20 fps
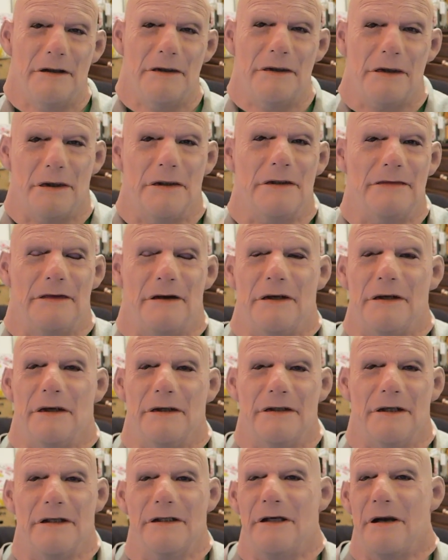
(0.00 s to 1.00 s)
just
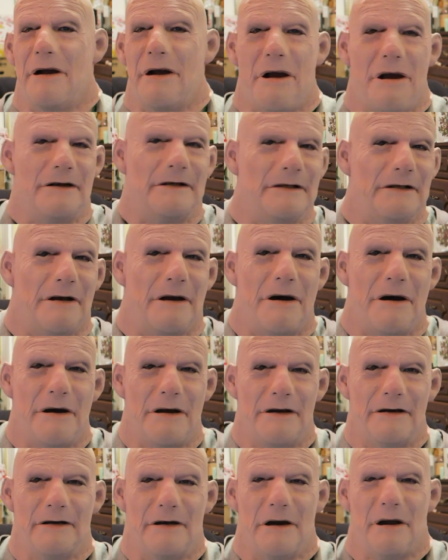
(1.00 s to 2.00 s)
because it's a
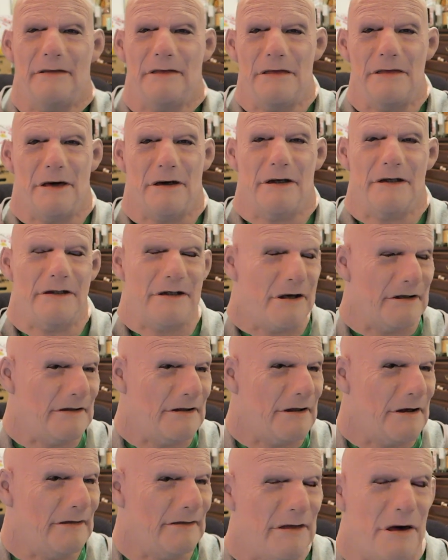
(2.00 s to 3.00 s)
headline and everybody's
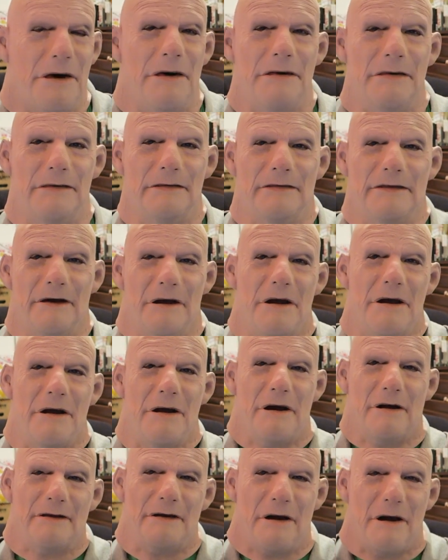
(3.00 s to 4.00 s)
getting involved
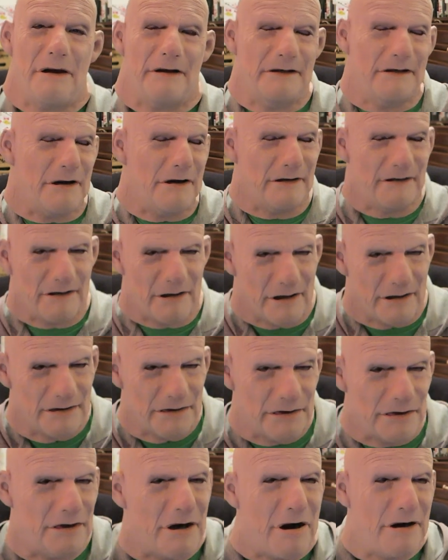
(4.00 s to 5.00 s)
and the headline
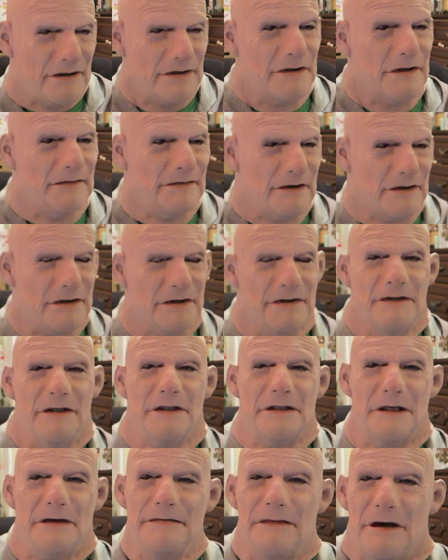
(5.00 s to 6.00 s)
gains traction because
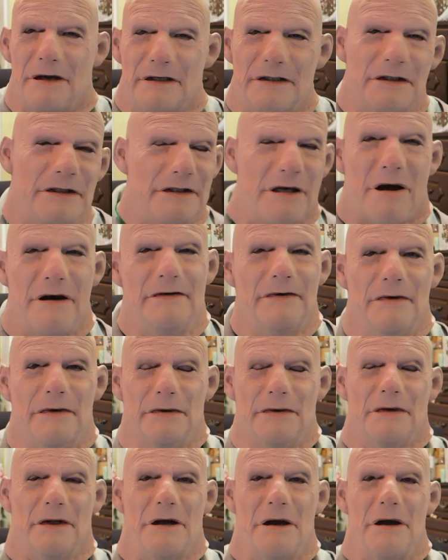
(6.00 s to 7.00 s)
it's a big
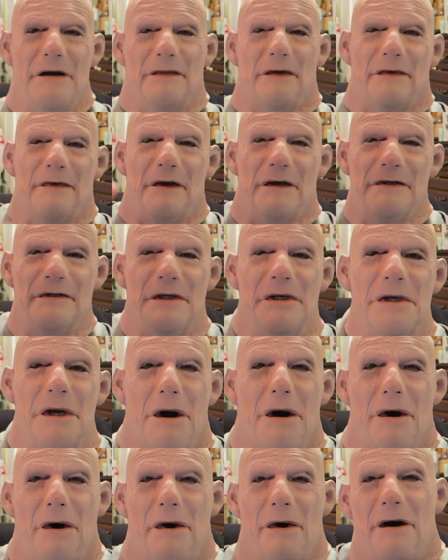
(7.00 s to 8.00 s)
scandal. But there's
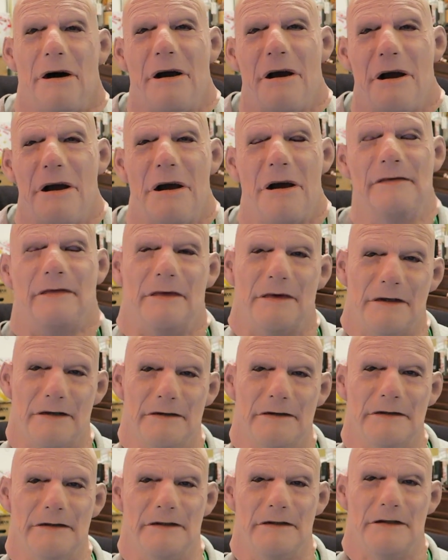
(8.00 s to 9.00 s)
no
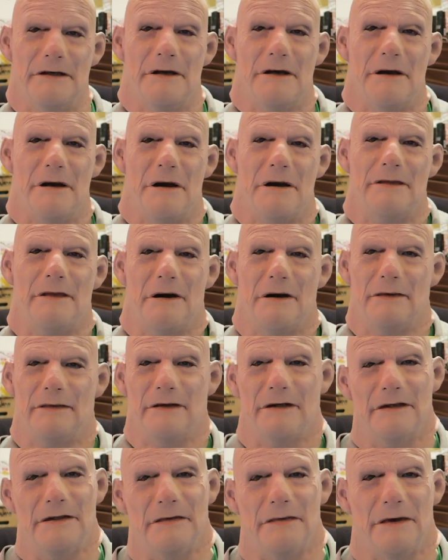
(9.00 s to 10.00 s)
evidence about
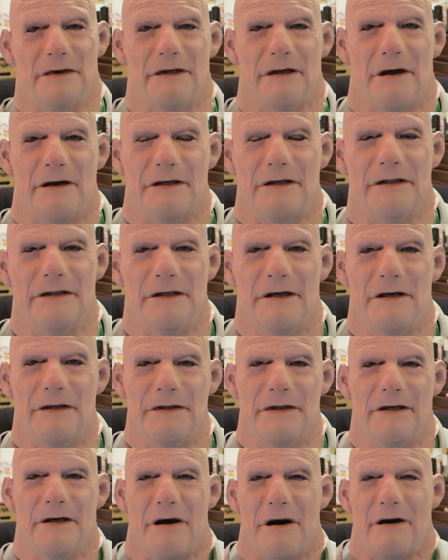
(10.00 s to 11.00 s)
this bloody
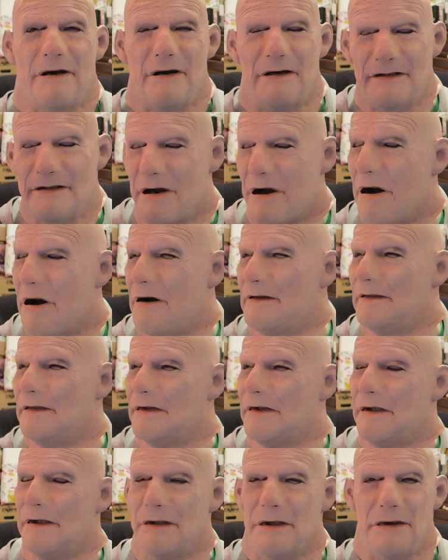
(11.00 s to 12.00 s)
accusation, and it's
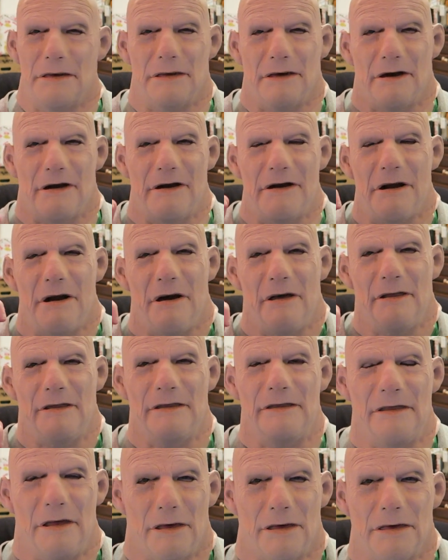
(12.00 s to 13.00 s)
absolutely
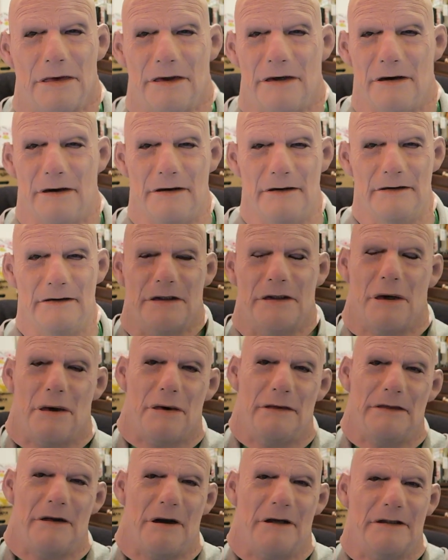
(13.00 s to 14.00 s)
vulgar.
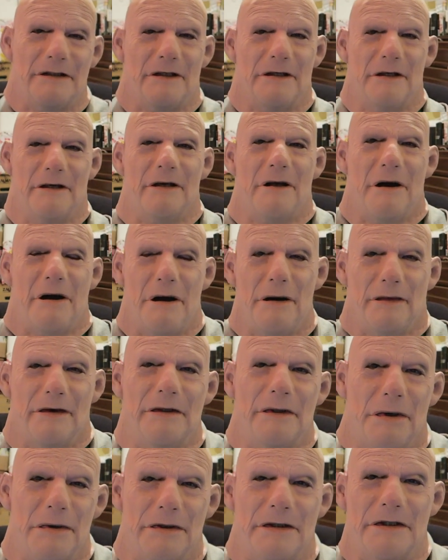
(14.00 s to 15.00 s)
So basically, how
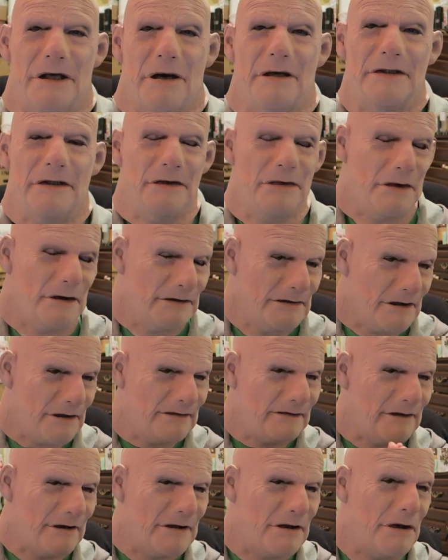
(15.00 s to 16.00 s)
it all started was
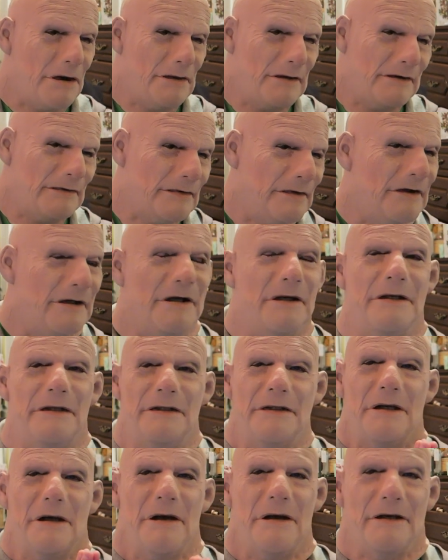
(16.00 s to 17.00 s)
a video was
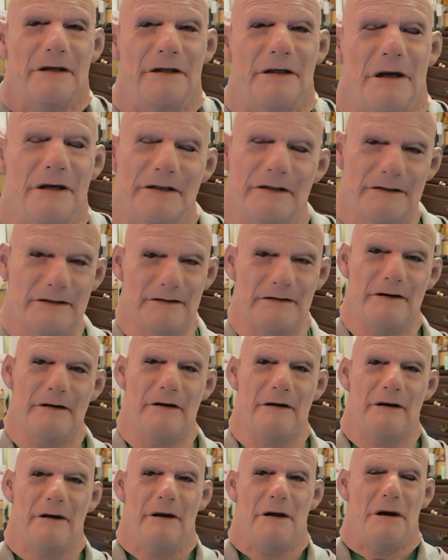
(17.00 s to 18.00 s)
released
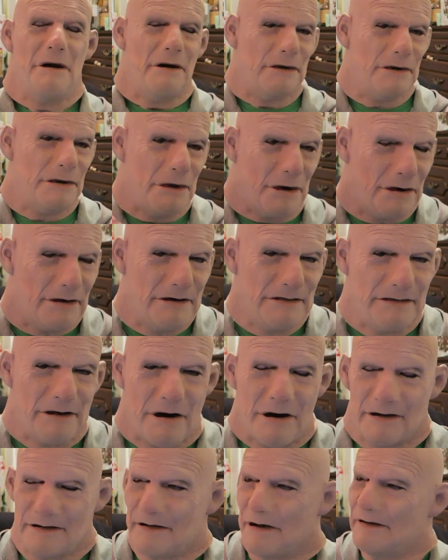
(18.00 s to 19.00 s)
yesterday going
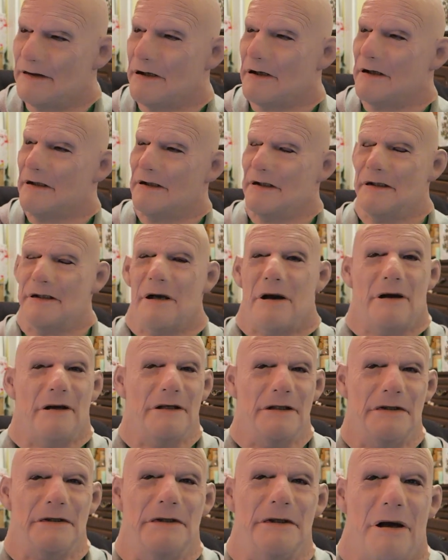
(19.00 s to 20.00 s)
back, I think,
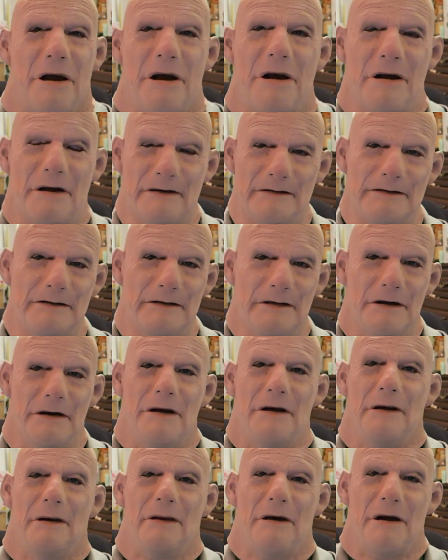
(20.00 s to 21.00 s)
6 years,
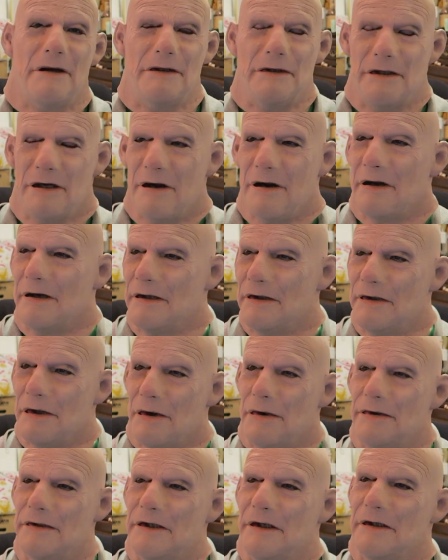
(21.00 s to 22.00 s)
where Shane
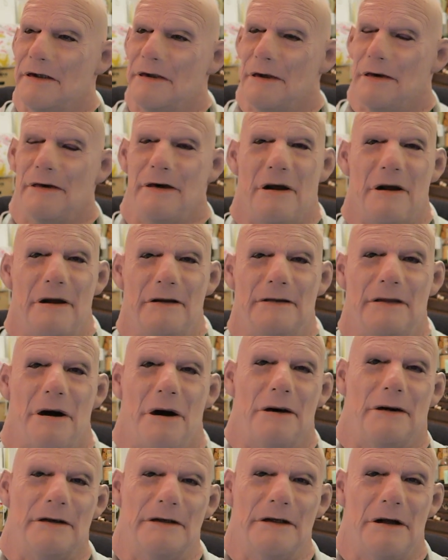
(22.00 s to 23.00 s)
Dawson done a
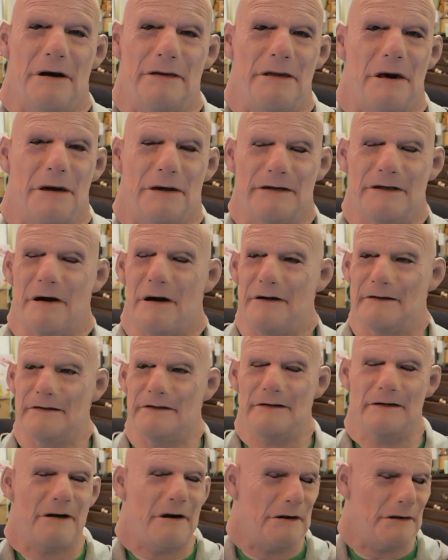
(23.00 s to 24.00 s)

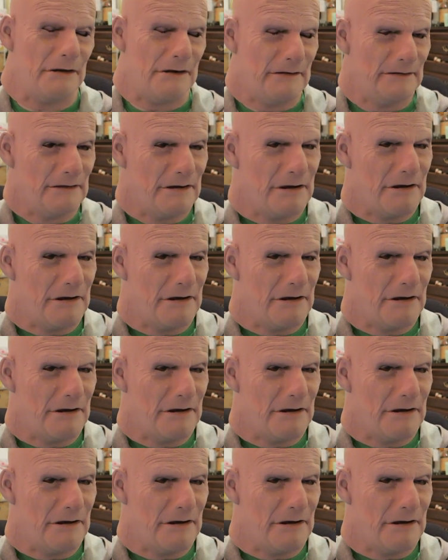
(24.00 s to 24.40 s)
podcast. Now,